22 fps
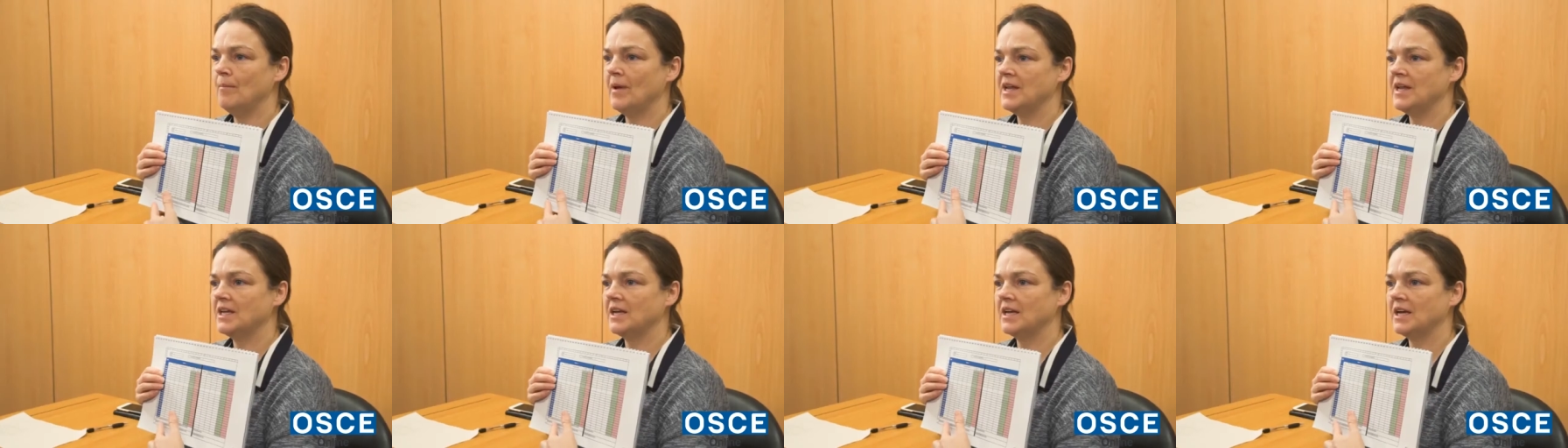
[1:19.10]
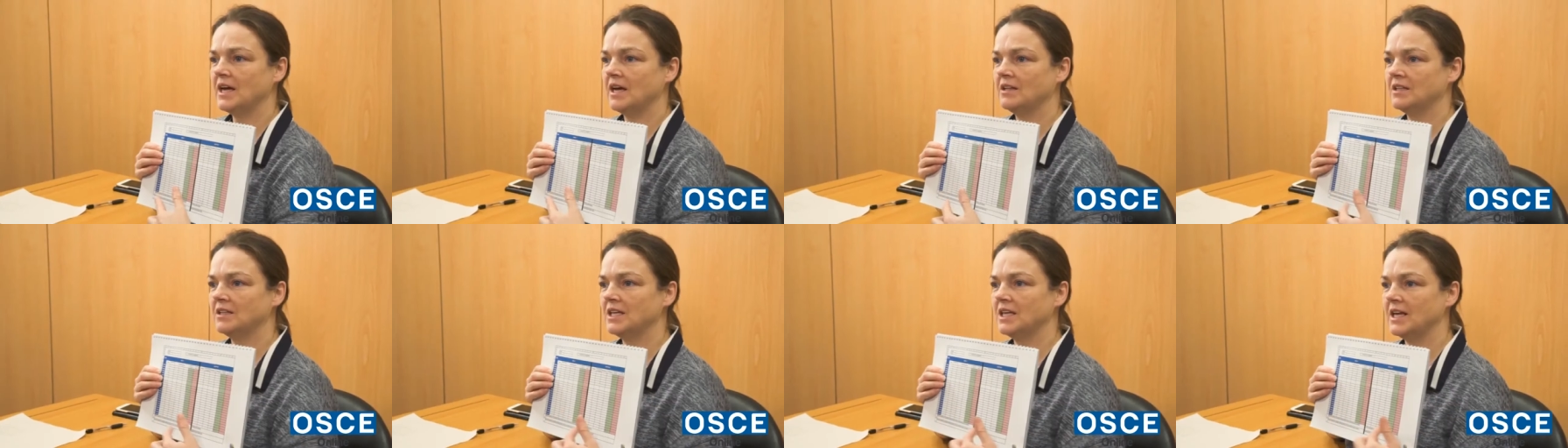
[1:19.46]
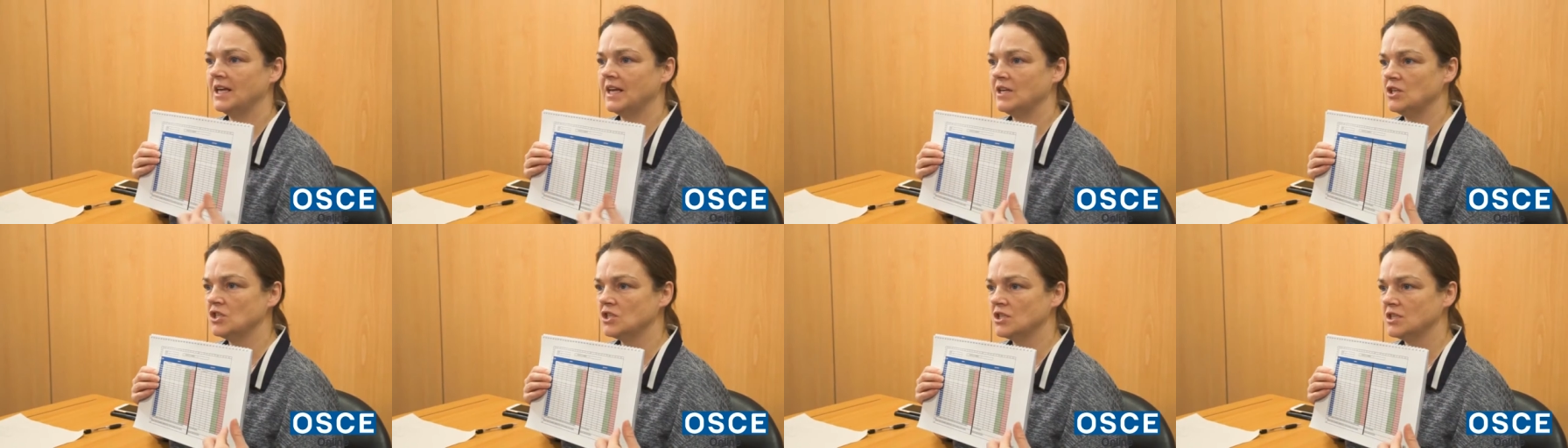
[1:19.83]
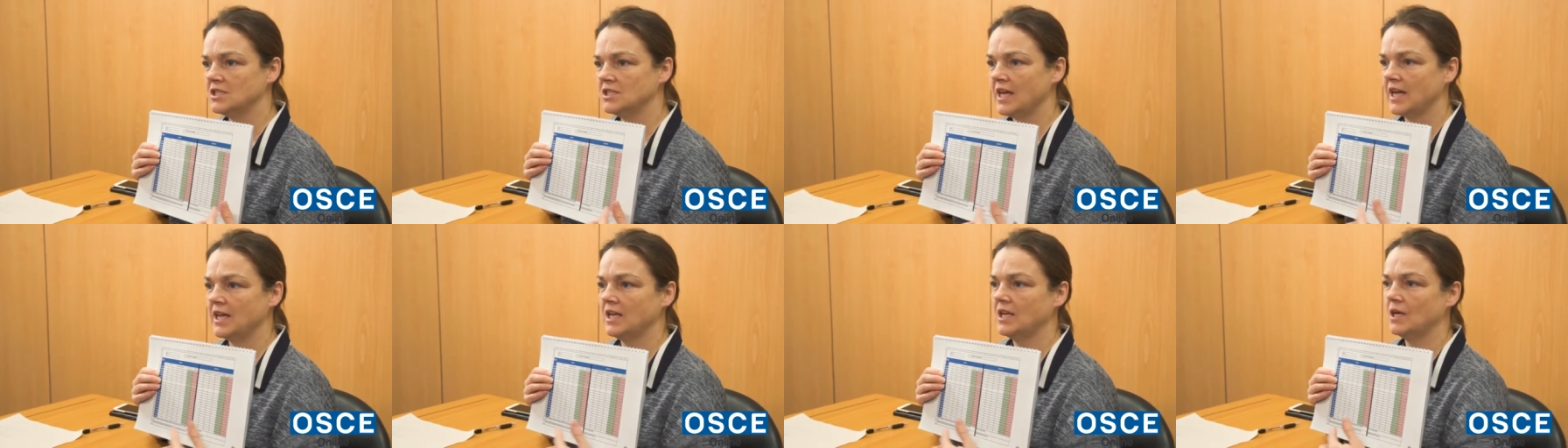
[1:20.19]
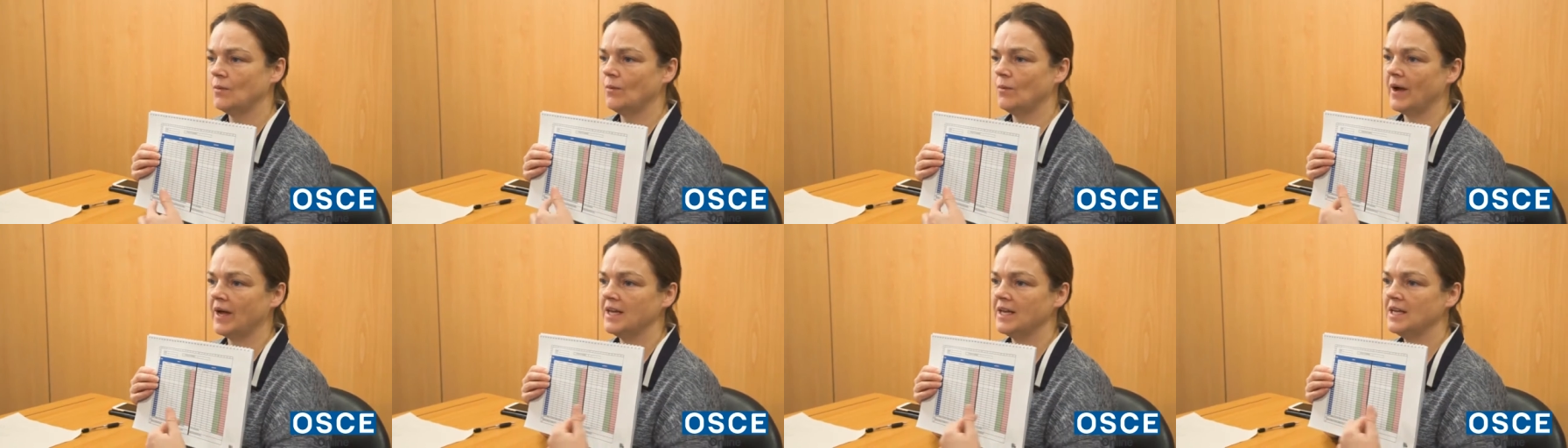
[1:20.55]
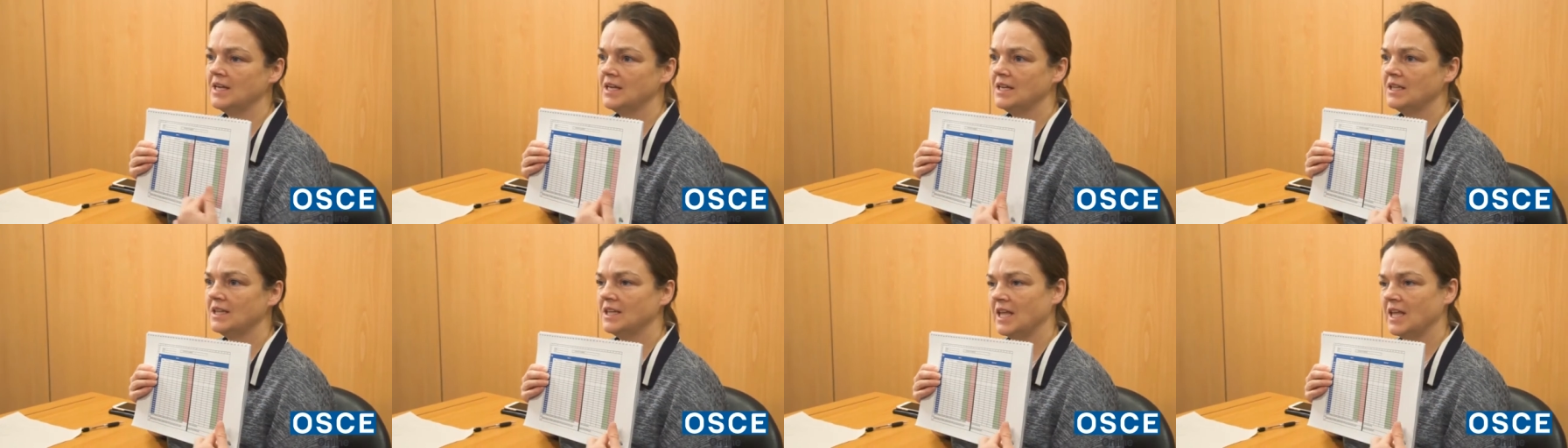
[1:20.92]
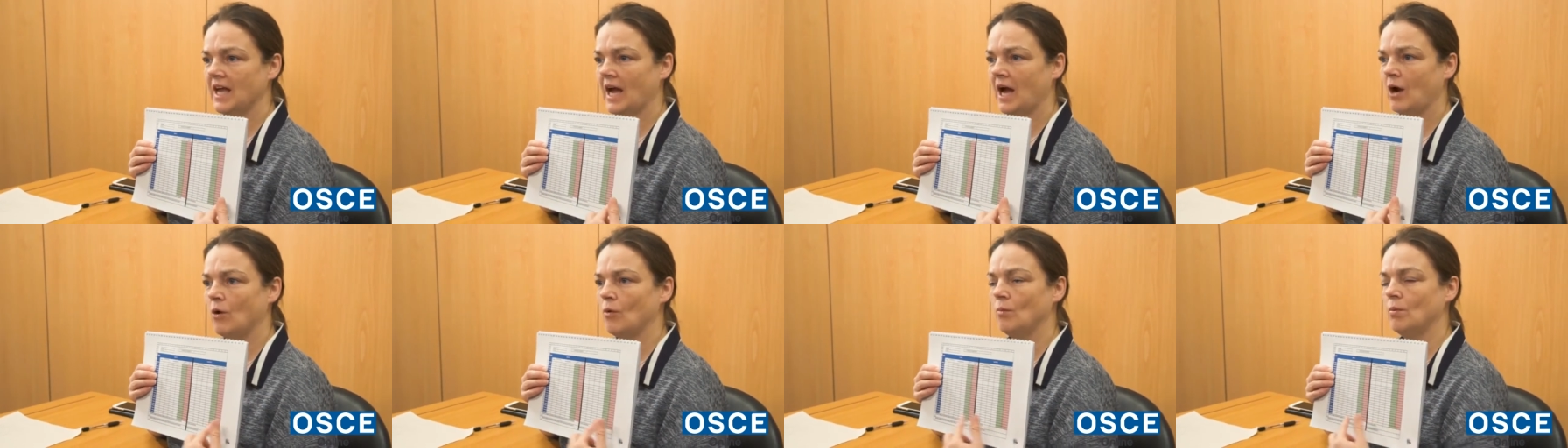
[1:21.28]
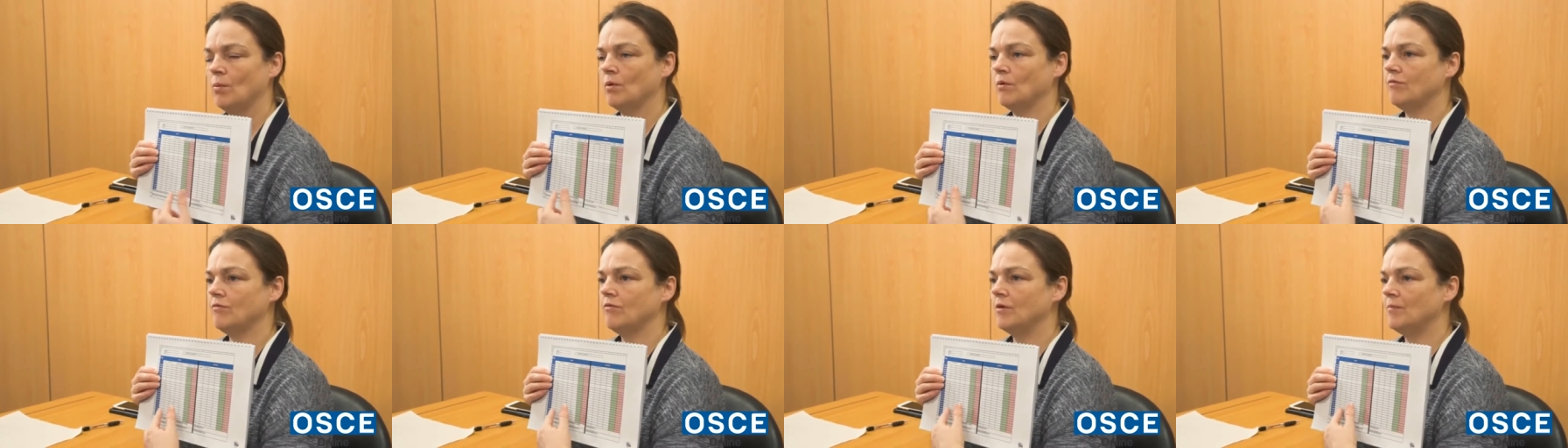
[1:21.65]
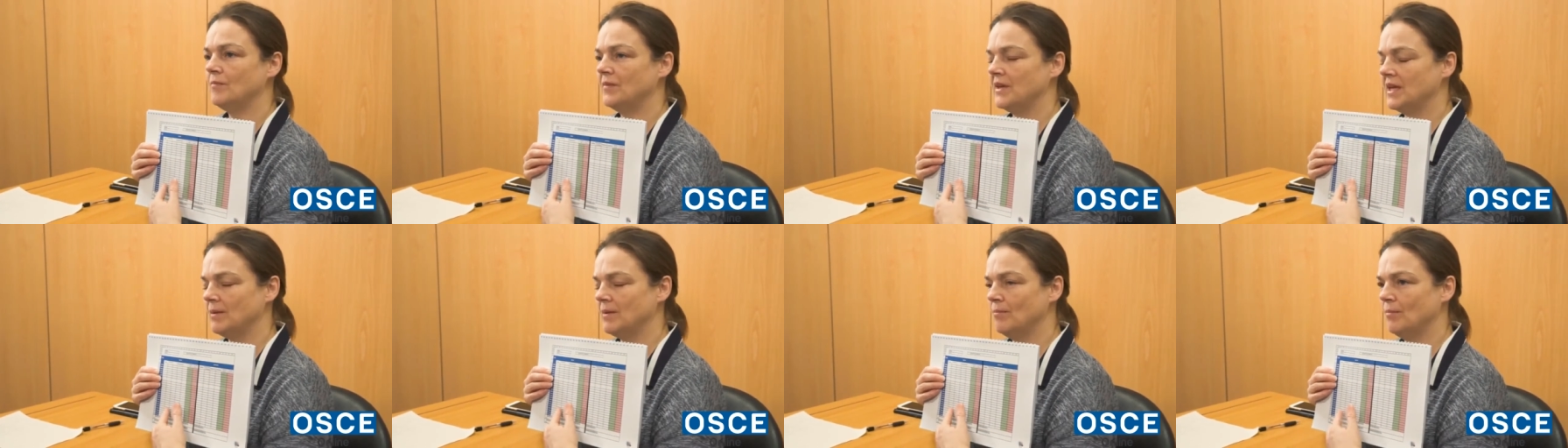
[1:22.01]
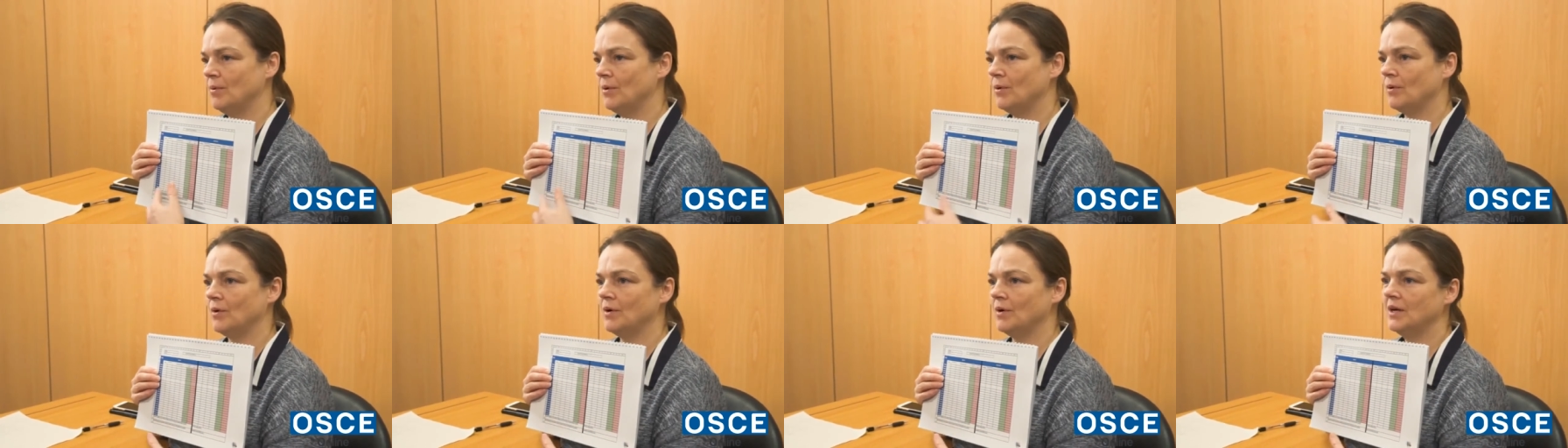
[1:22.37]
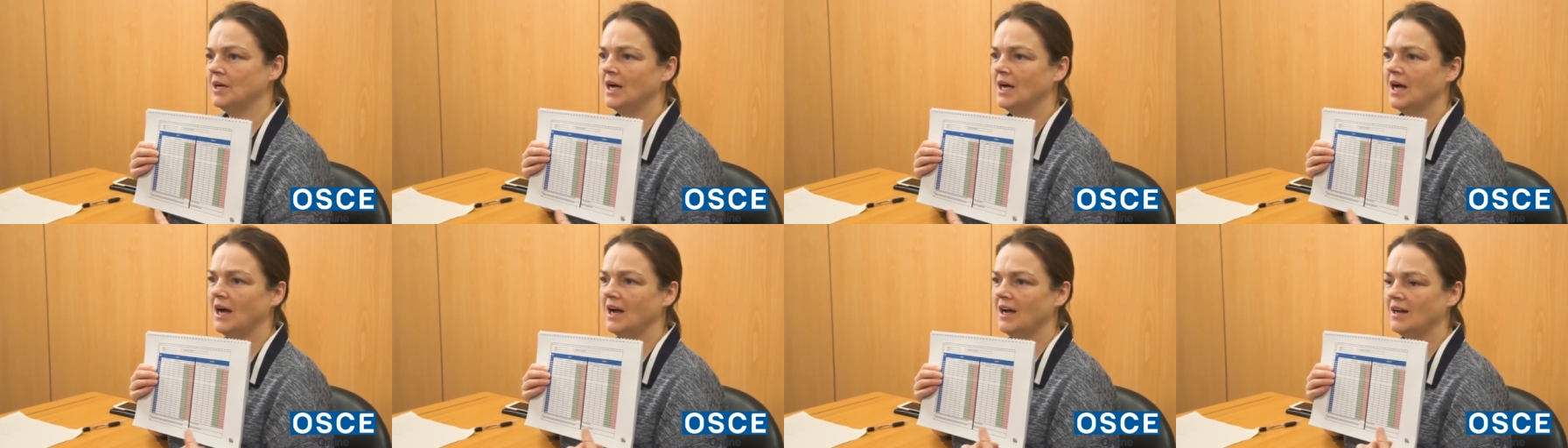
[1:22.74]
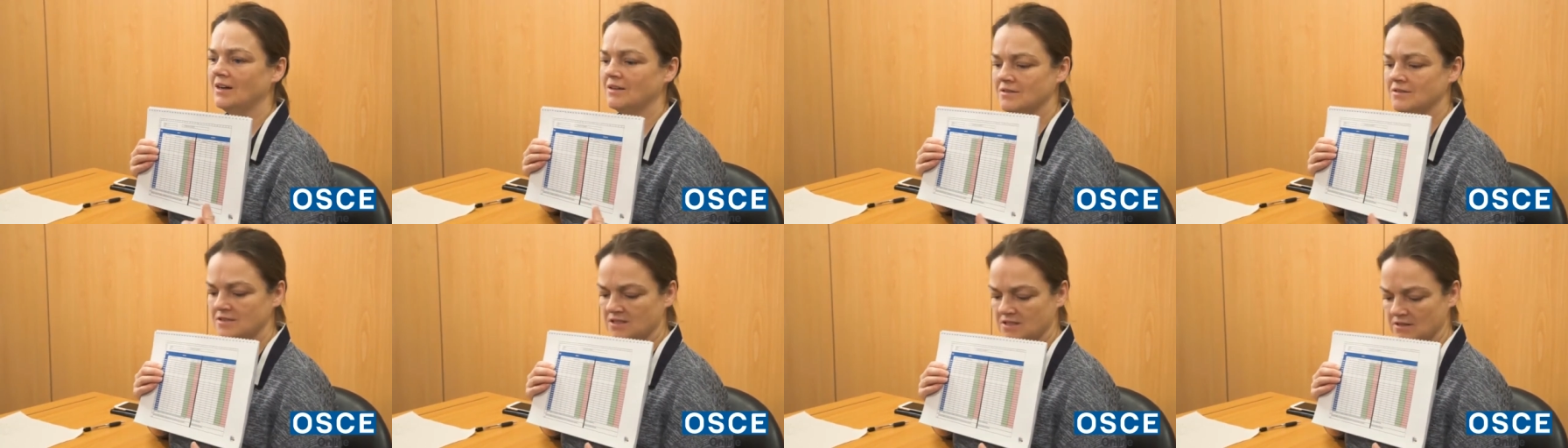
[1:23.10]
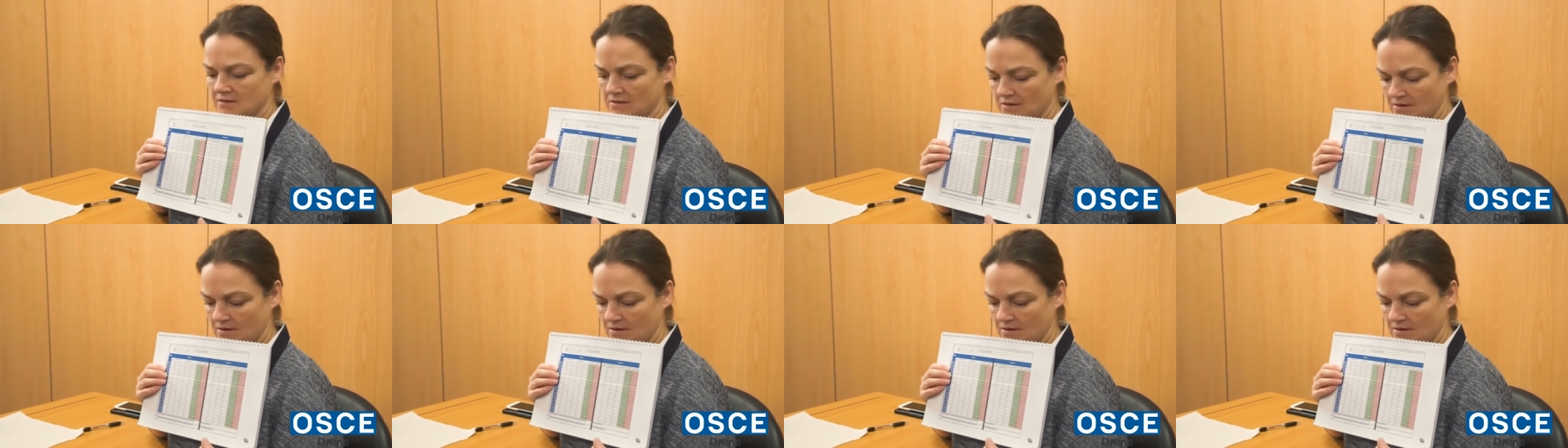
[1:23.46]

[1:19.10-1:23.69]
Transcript: make a calculation, take away the output from the input and